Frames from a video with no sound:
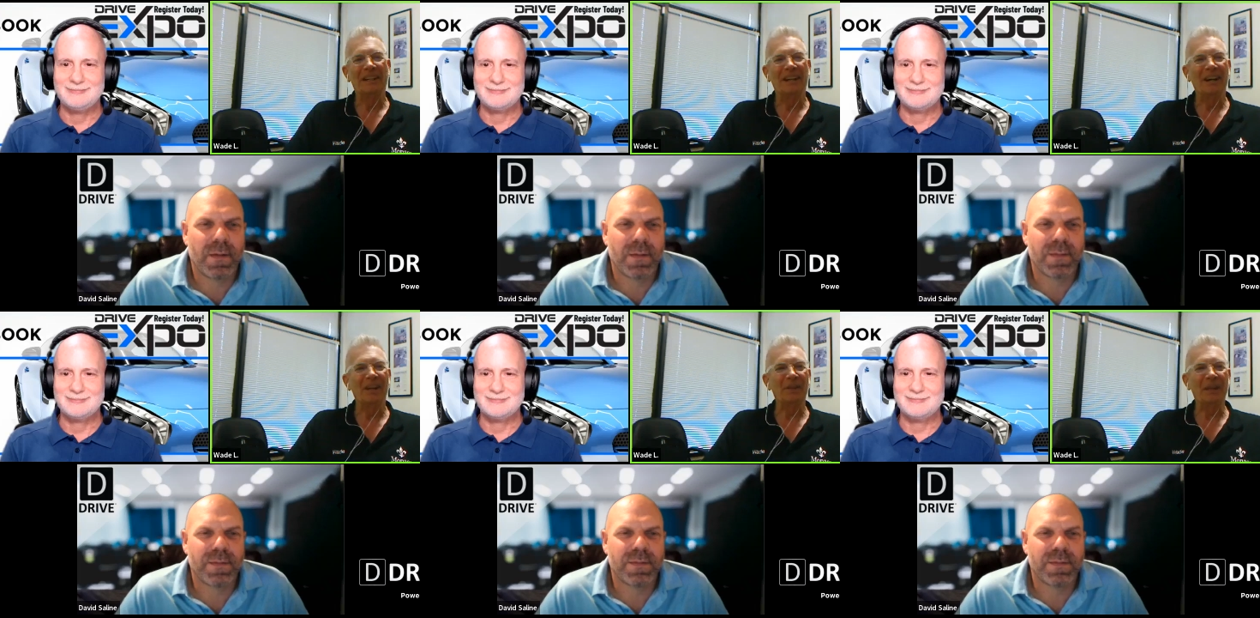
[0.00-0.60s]

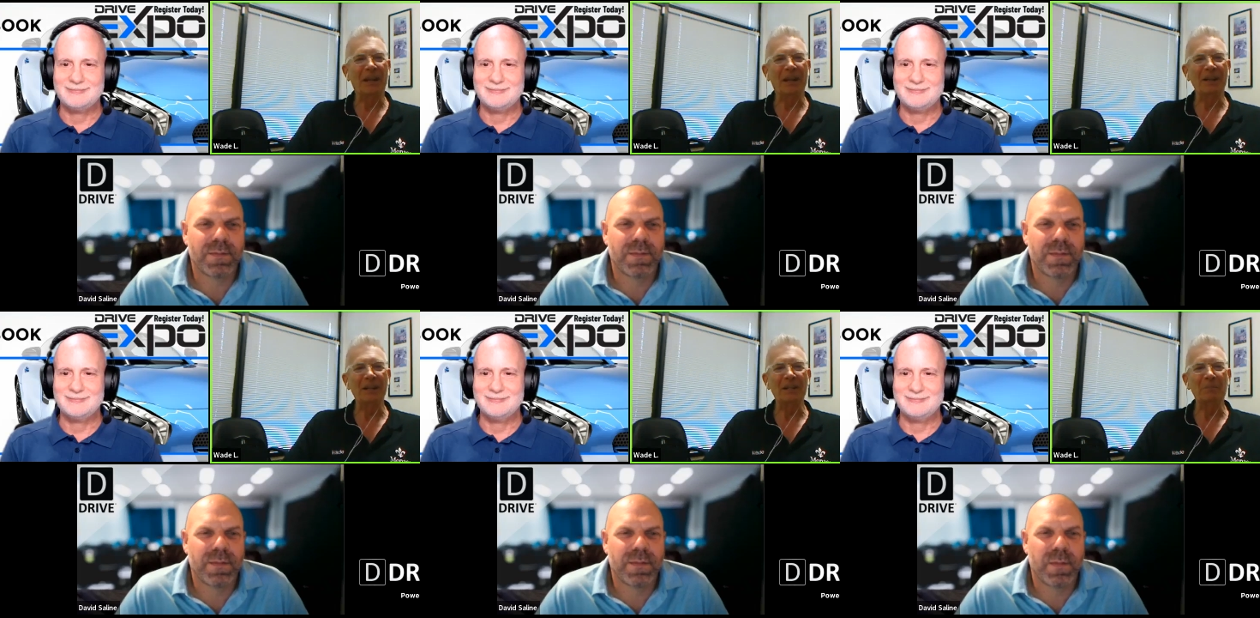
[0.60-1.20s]
Speaker 1: uh, thinking I
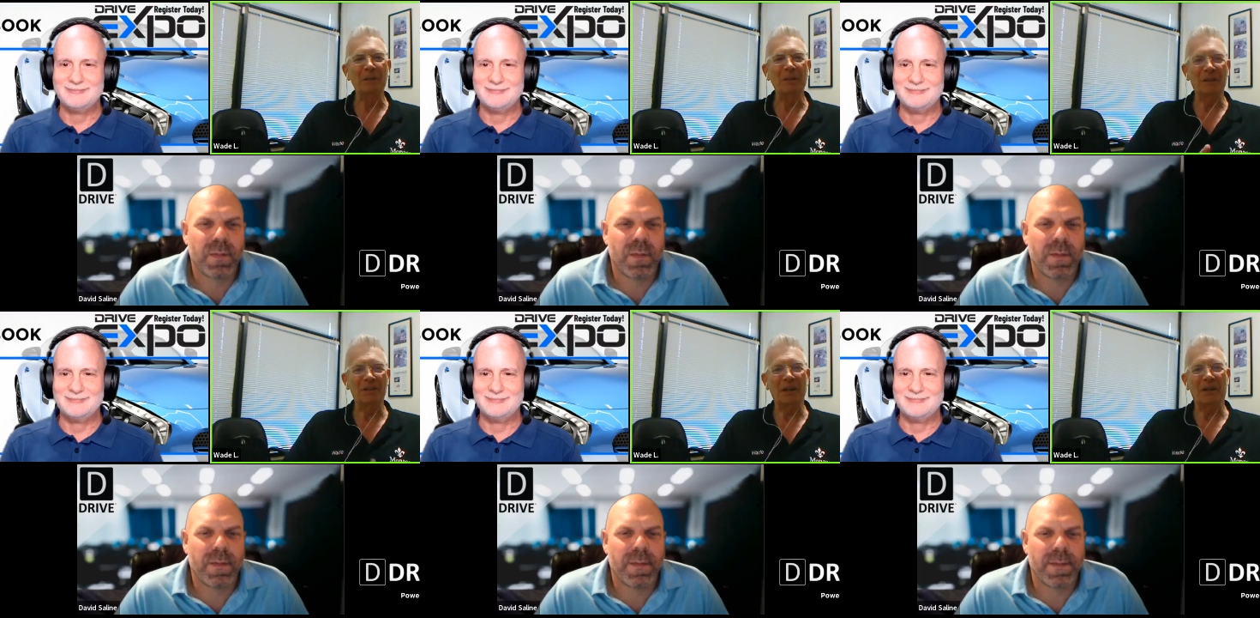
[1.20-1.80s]
need to be the
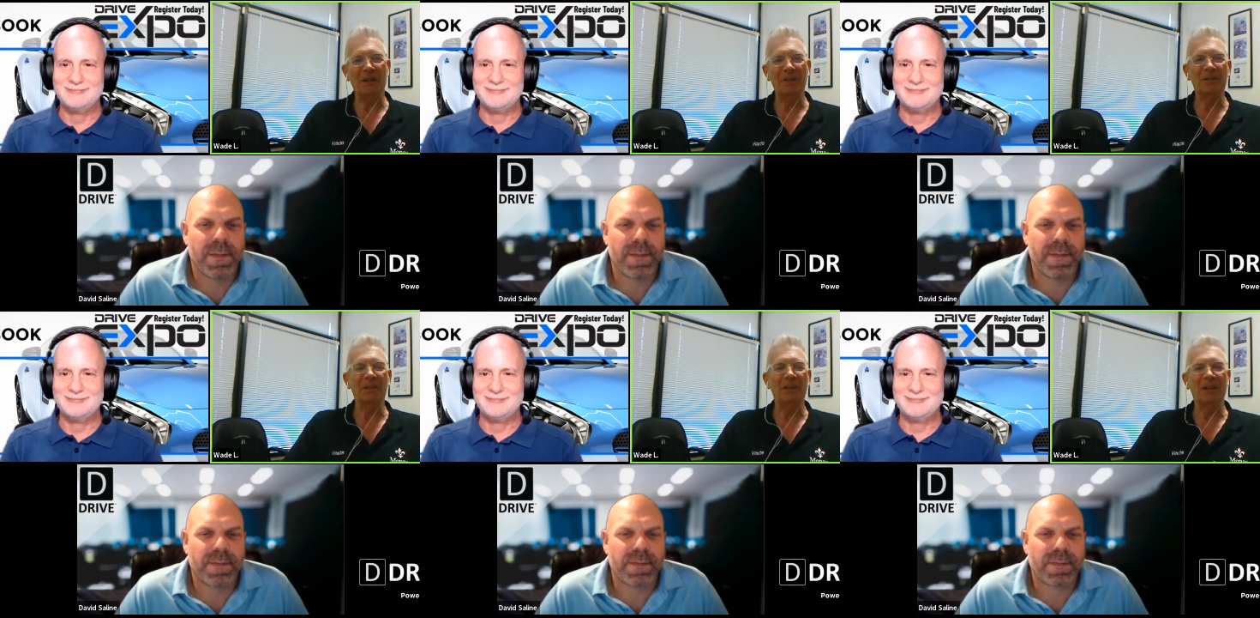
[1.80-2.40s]

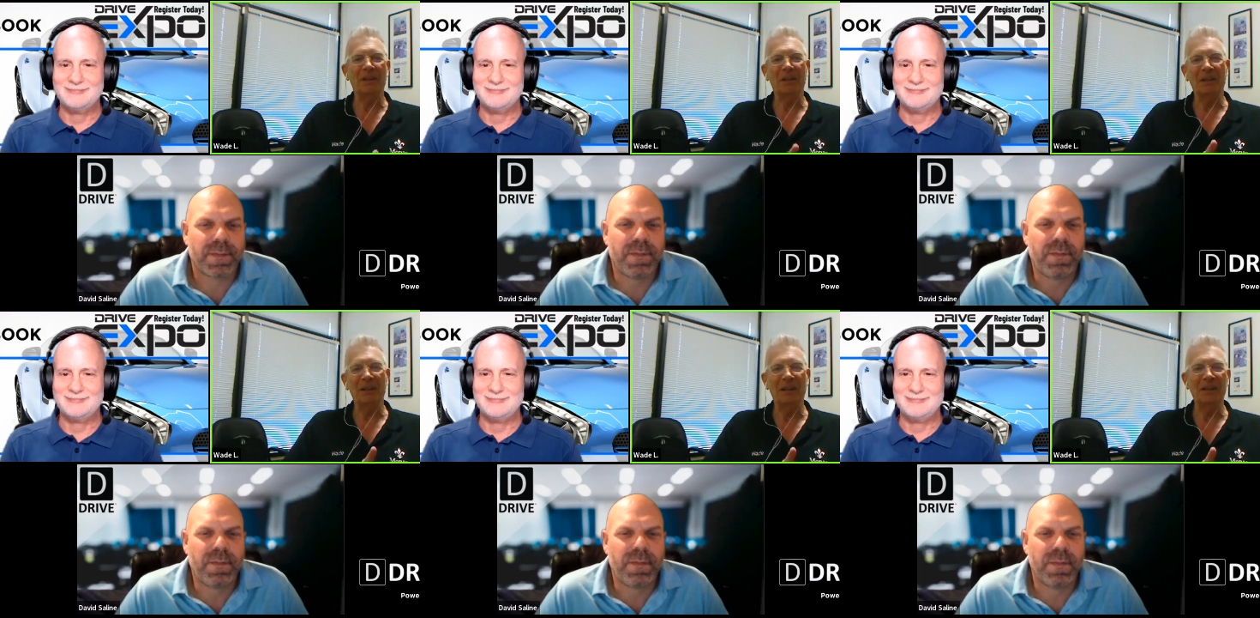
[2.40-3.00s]
technician, I
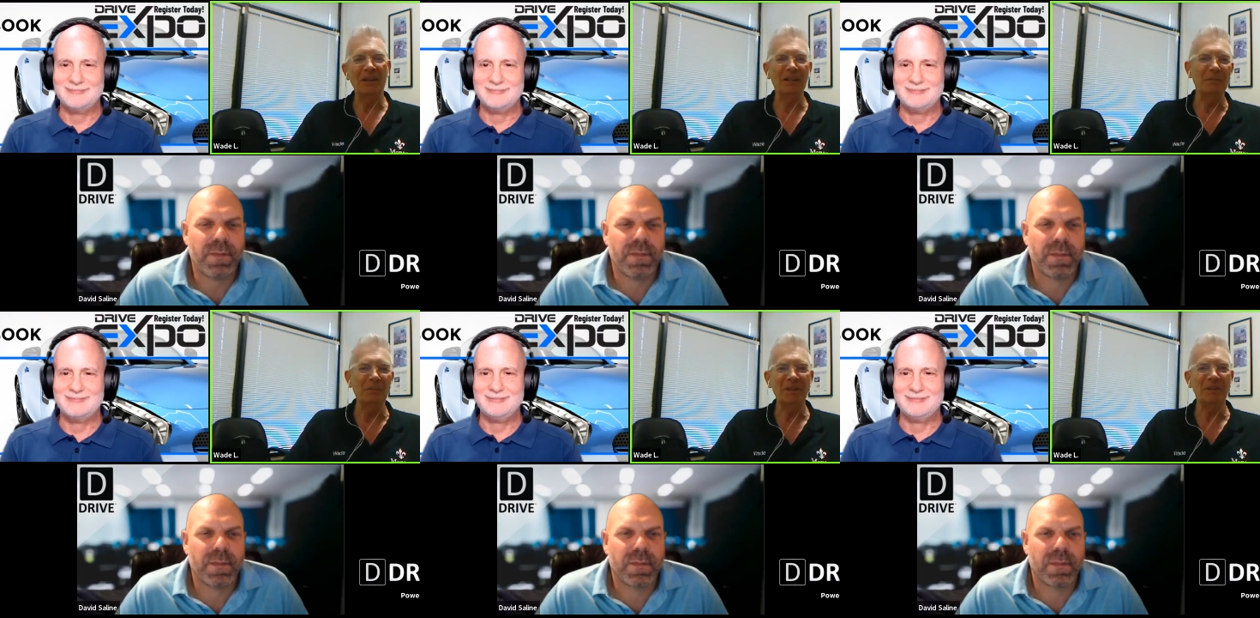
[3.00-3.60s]
thinking I need to
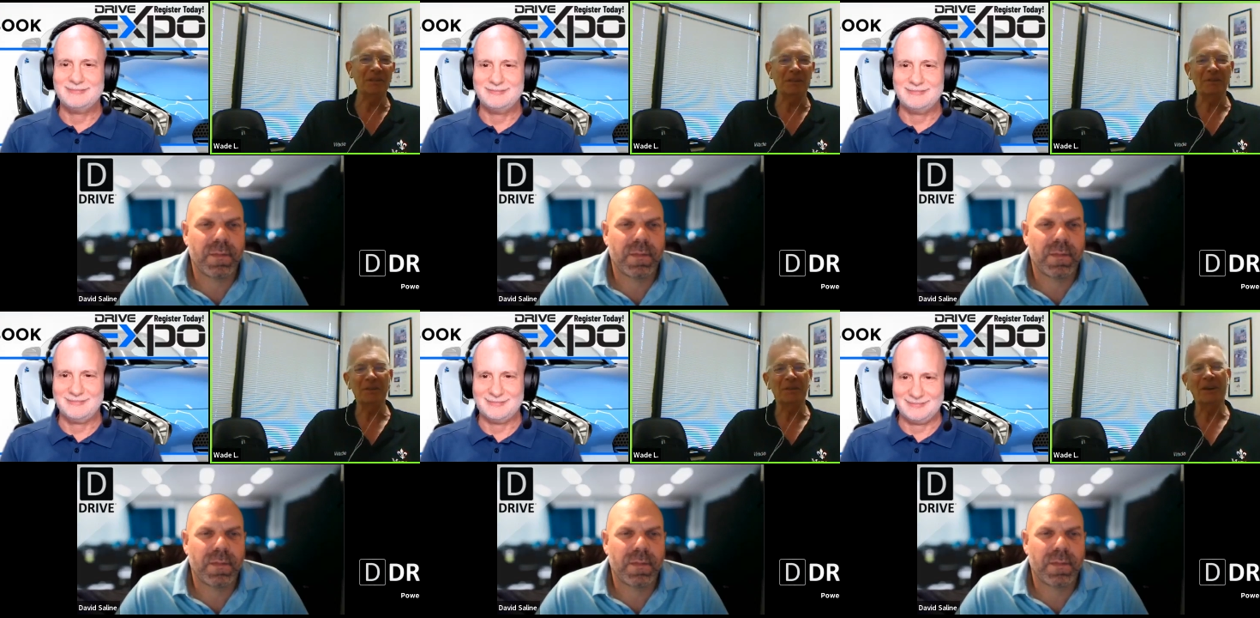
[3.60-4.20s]
be the
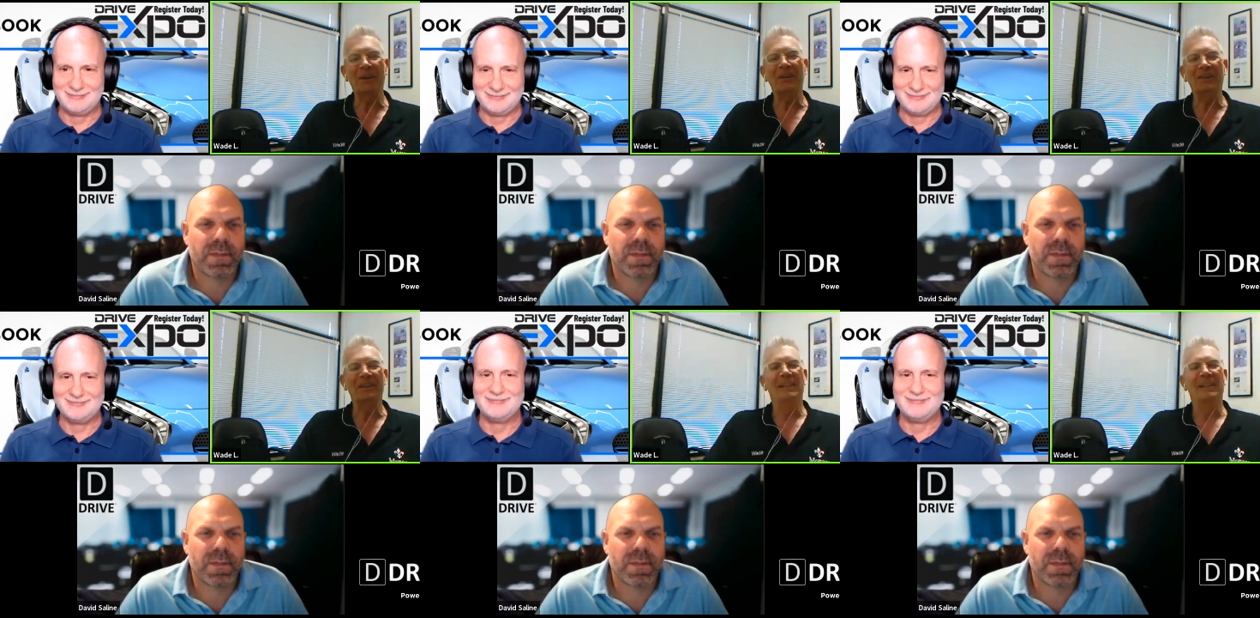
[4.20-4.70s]
service writer.